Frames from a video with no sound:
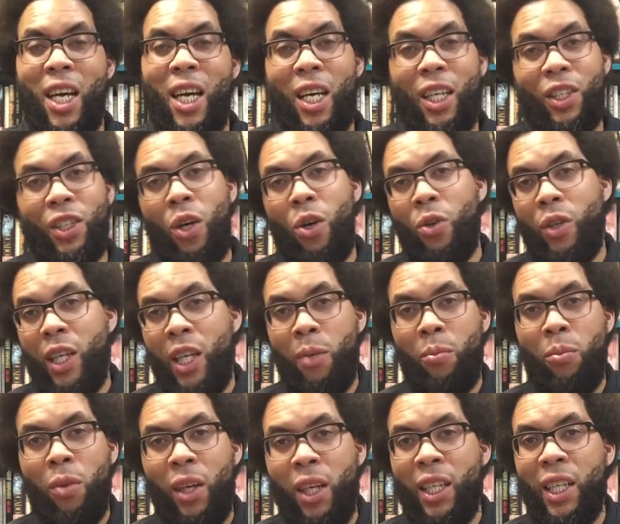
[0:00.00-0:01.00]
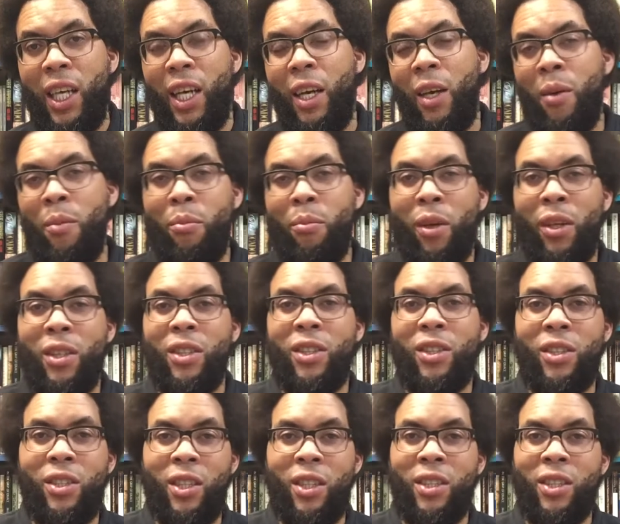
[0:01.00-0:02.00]
So keep looking to him, brothers
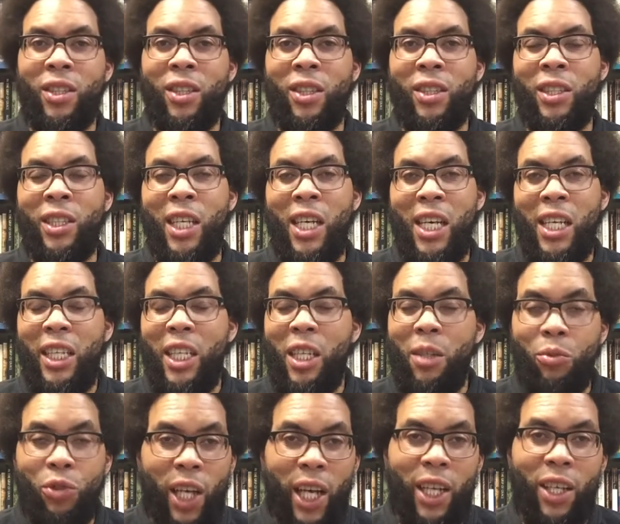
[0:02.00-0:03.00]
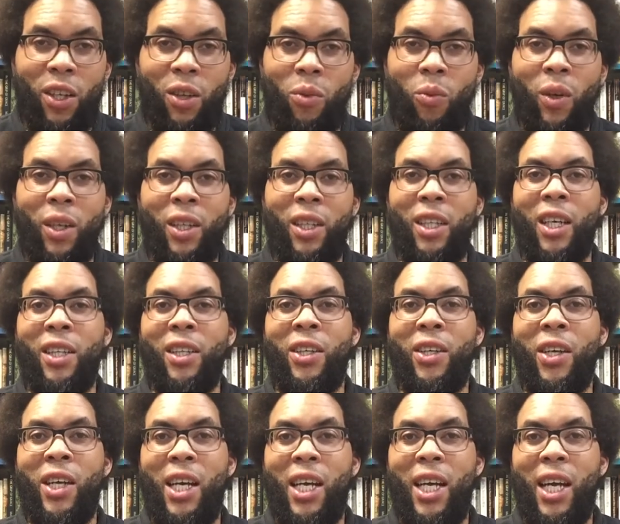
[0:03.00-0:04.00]
and sisters. Keep checking on one
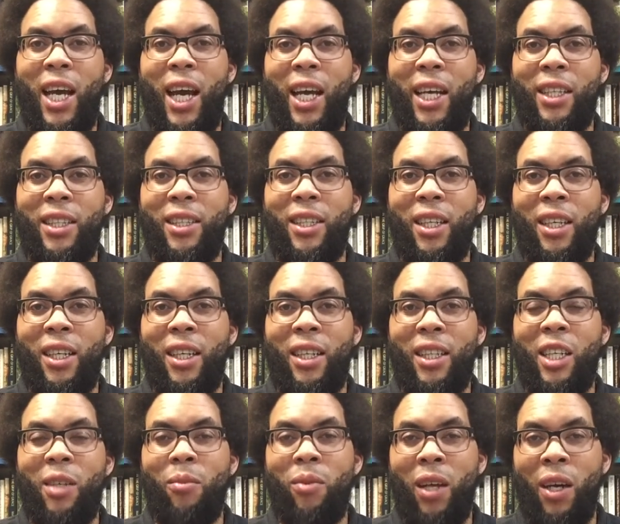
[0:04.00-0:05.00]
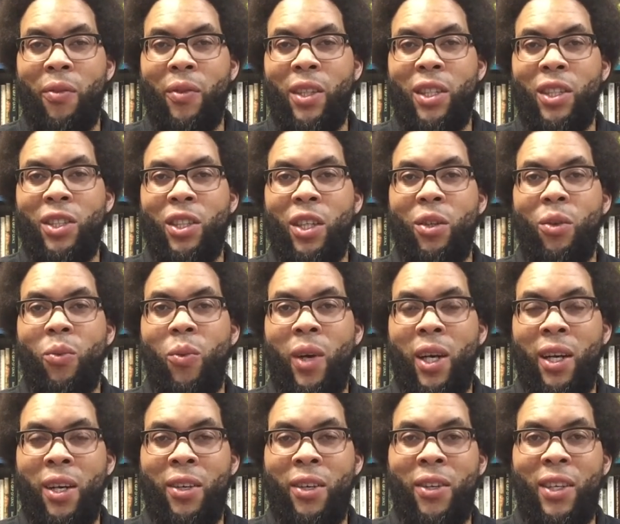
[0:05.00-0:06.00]
another, and keep loving each other
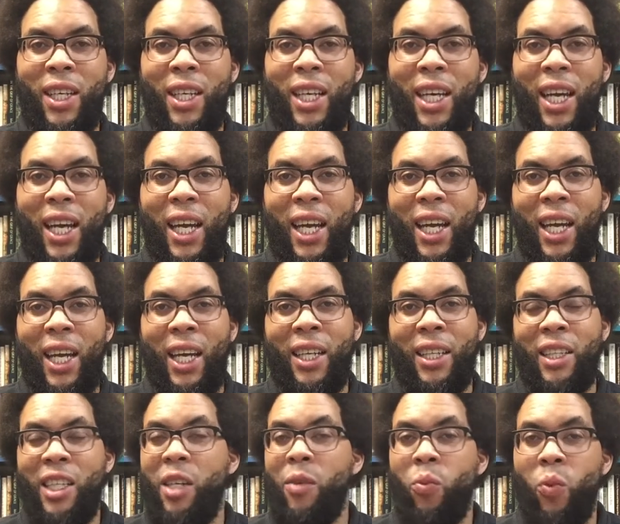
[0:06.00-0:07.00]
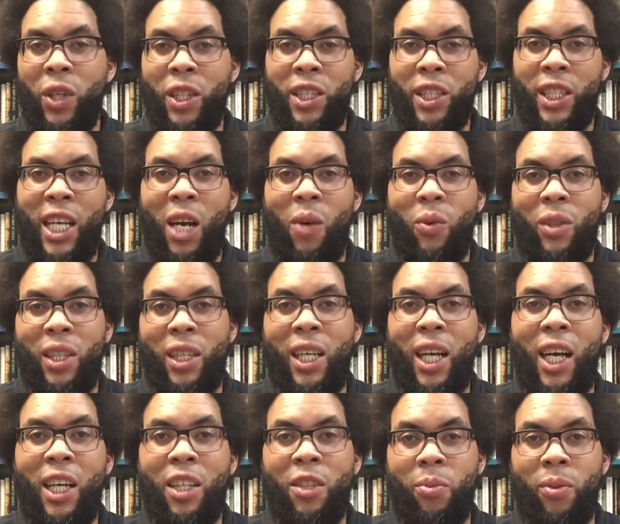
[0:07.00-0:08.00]
well, and keep reaching out with the
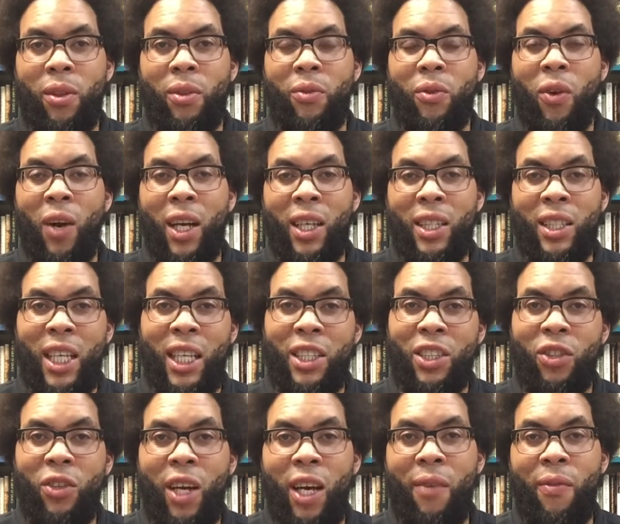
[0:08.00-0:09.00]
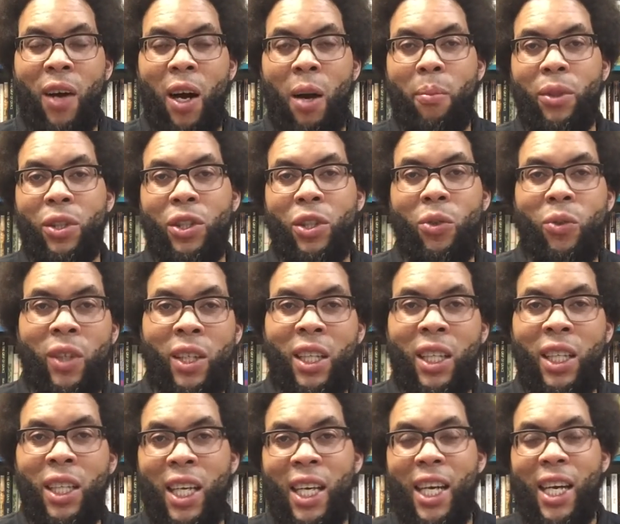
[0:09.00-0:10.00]
gospel of Christ as you have
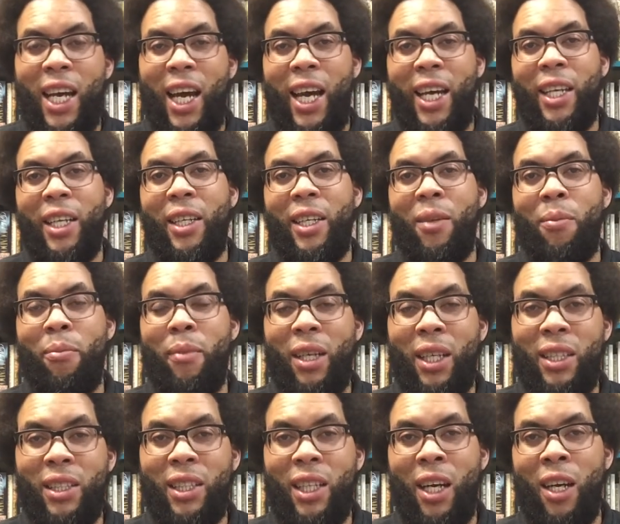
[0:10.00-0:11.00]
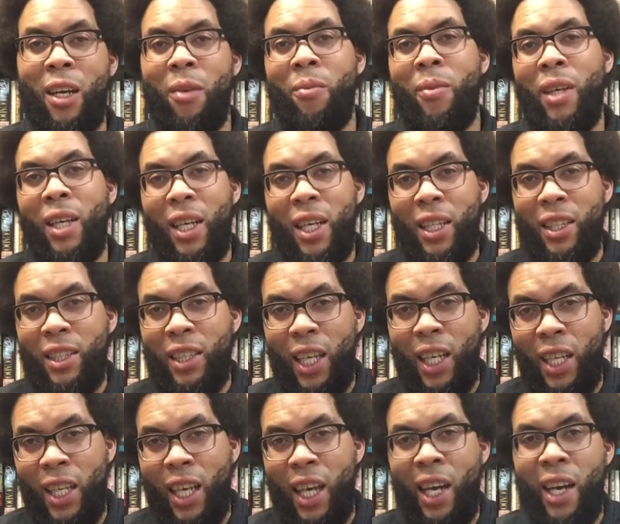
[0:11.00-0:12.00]
opportunity. And in the meantime,
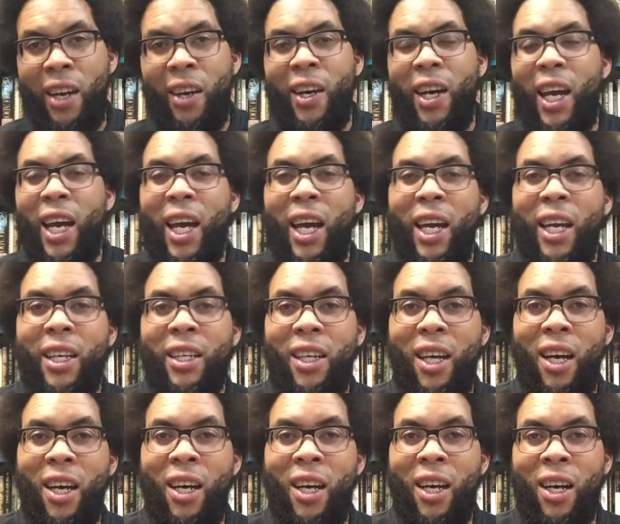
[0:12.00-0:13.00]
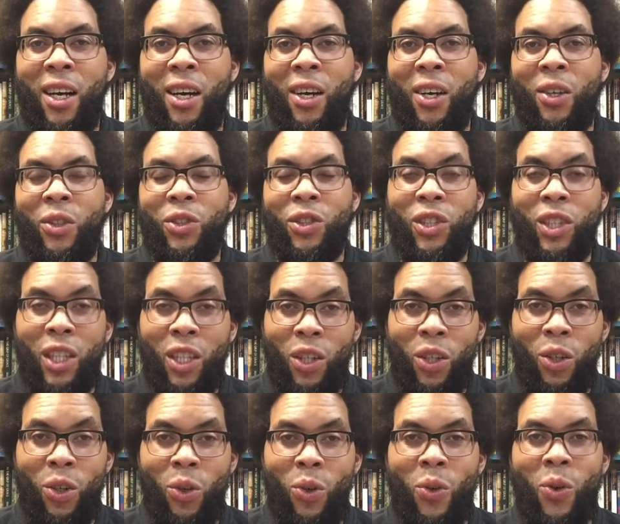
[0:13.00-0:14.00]
take care, and I'll see
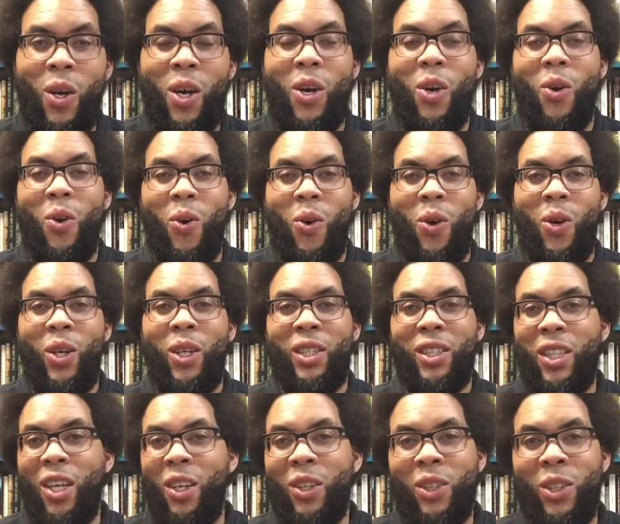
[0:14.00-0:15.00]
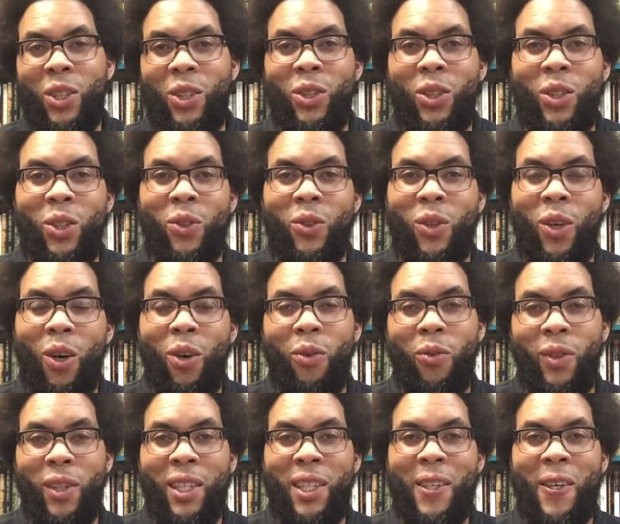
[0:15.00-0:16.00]
you or talk to you soon,
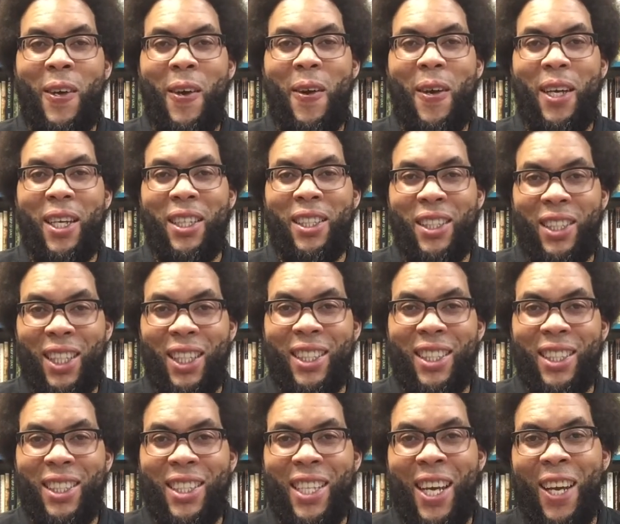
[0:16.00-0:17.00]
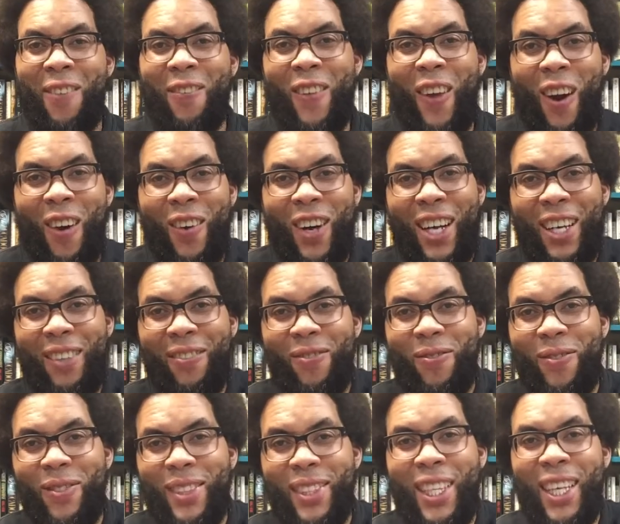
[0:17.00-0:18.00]
hopefully, in Jesus' name. All right,
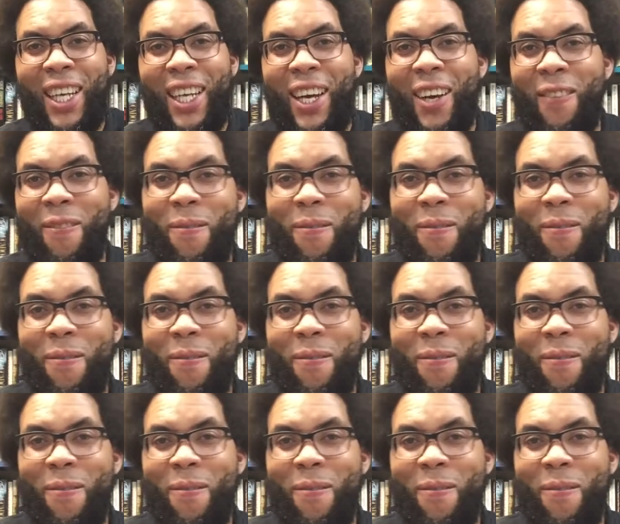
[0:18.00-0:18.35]
take care.